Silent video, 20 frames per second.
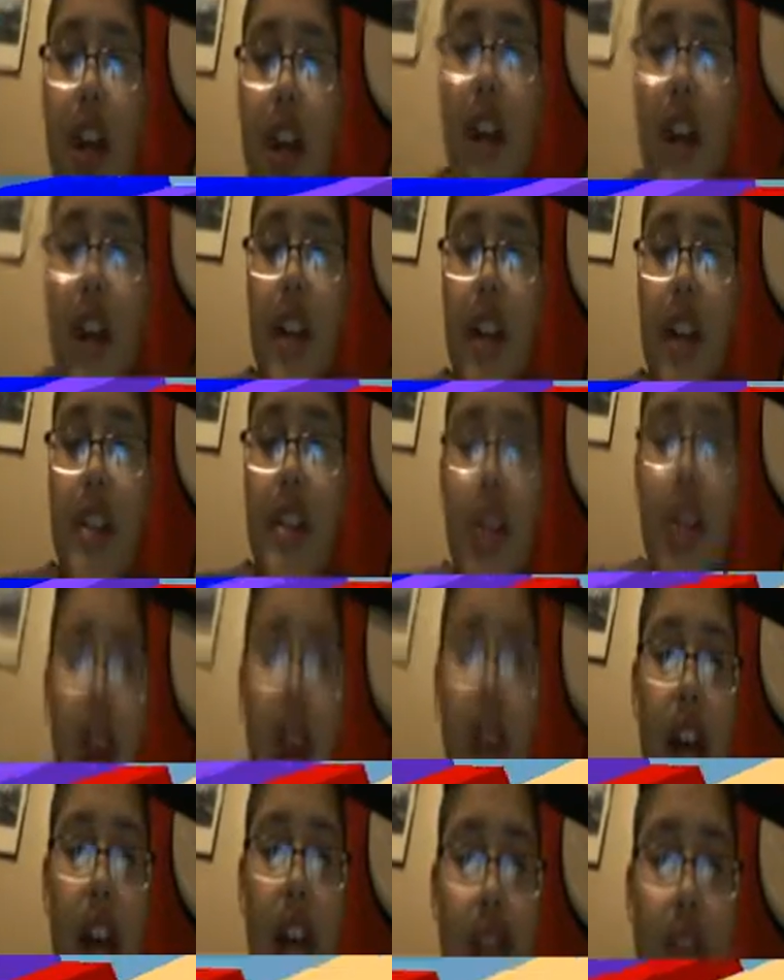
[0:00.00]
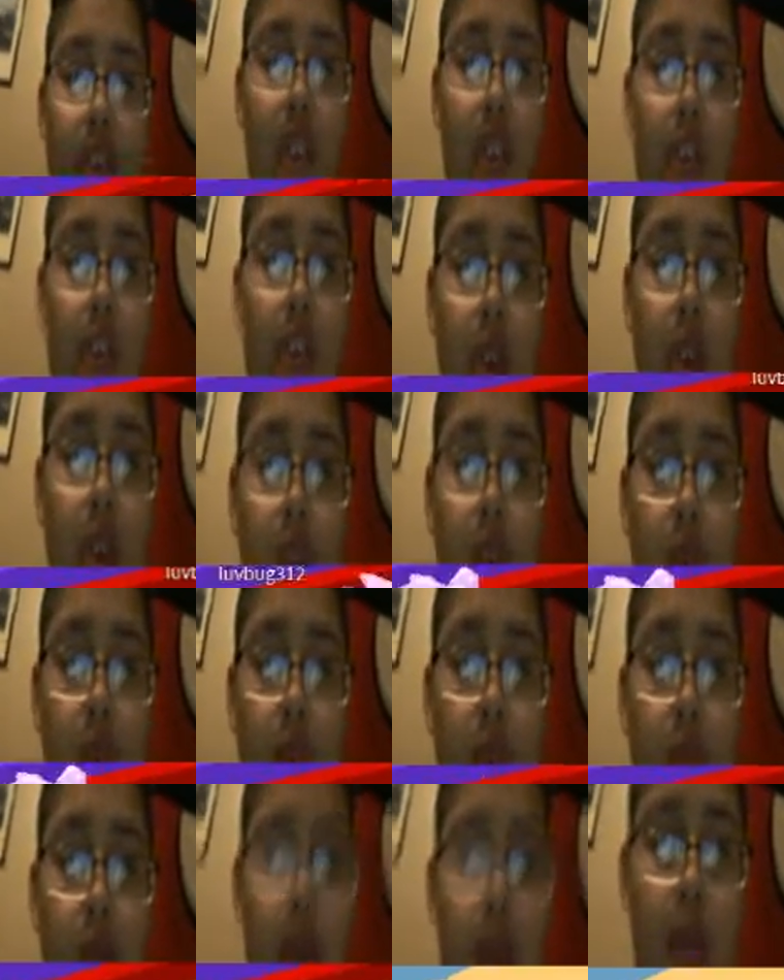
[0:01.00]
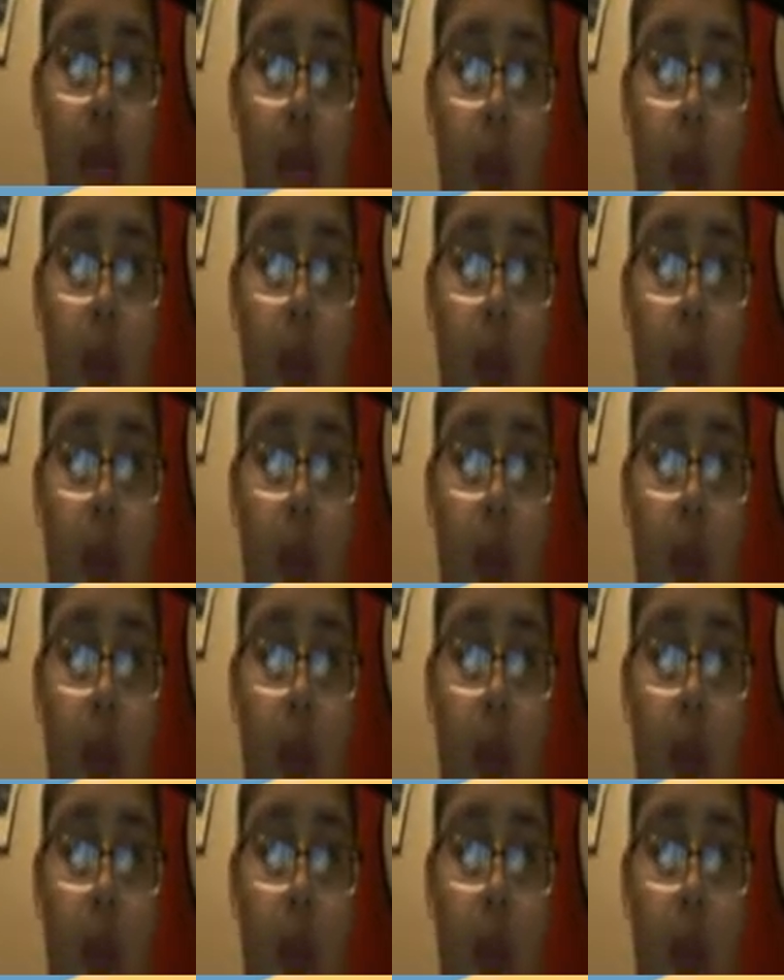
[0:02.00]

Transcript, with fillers: tried it yet. And this girl,